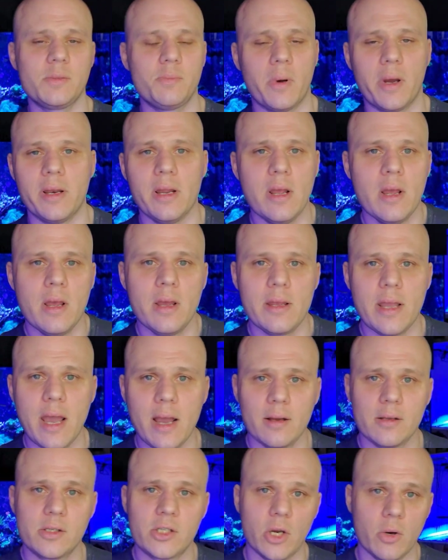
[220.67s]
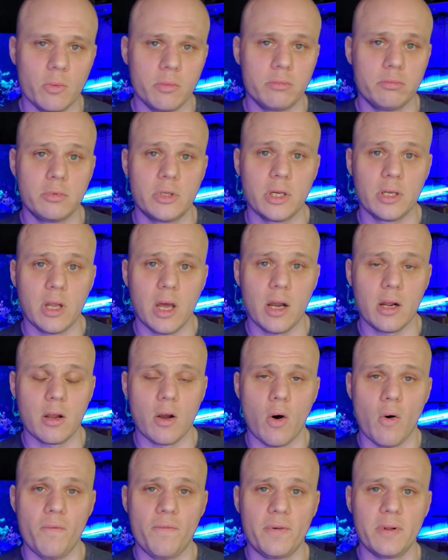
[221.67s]
But yeah, so good luck.
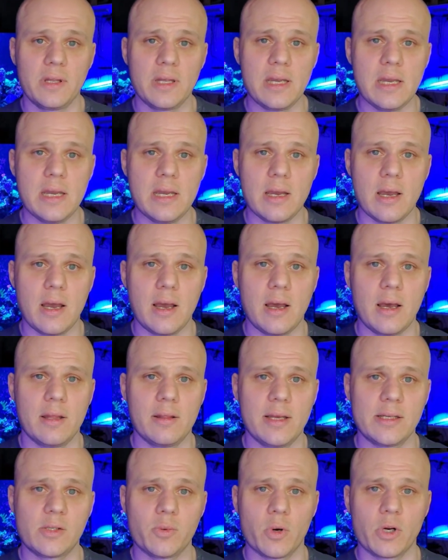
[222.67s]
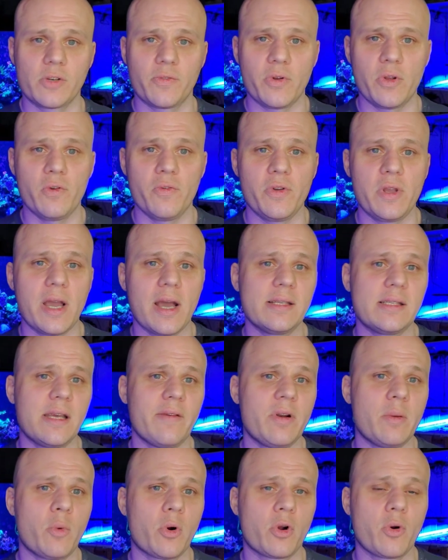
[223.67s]
Hopefully this works for you. If you guys have
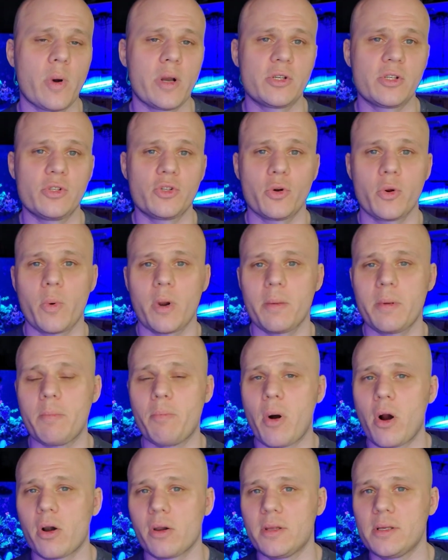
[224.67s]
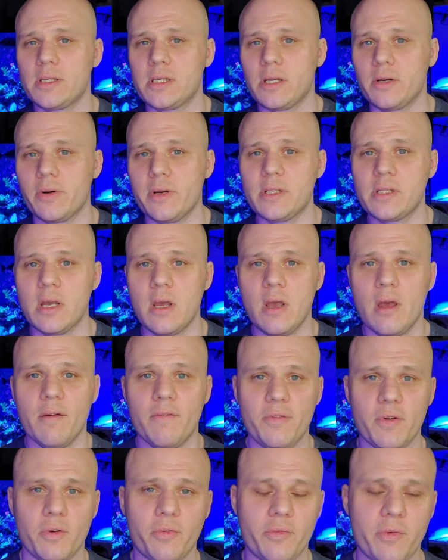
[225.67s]
any more questions or you want to be part of this series,
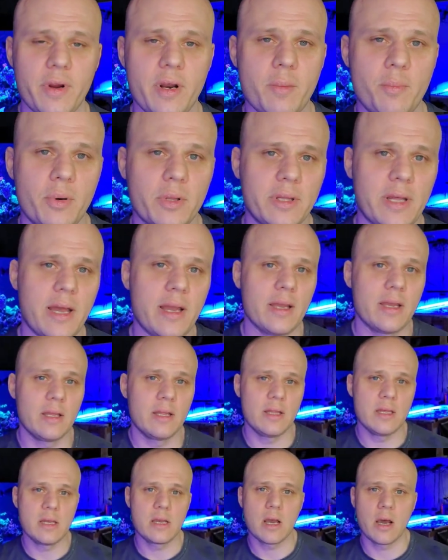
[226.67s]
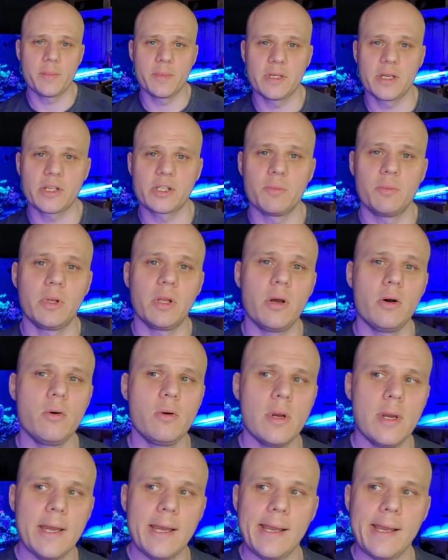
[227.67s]
feel free to put that in the comment section below.